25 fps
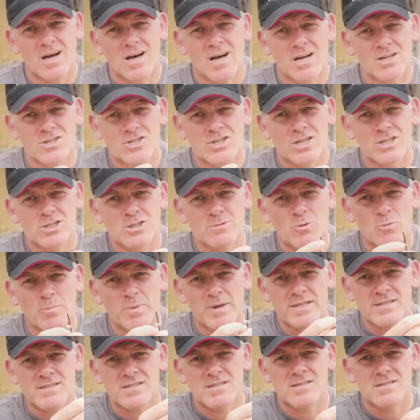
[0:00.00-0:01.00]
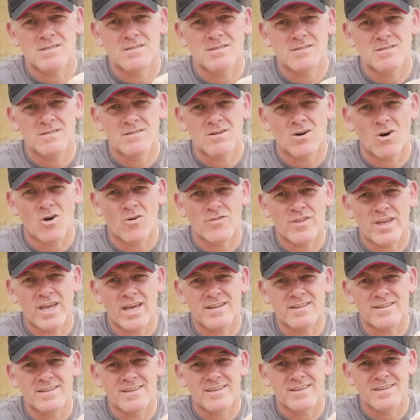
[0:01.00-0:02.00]
adjustable bits on the
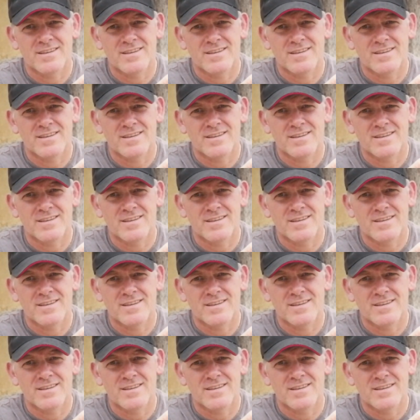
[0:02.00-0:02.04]
end.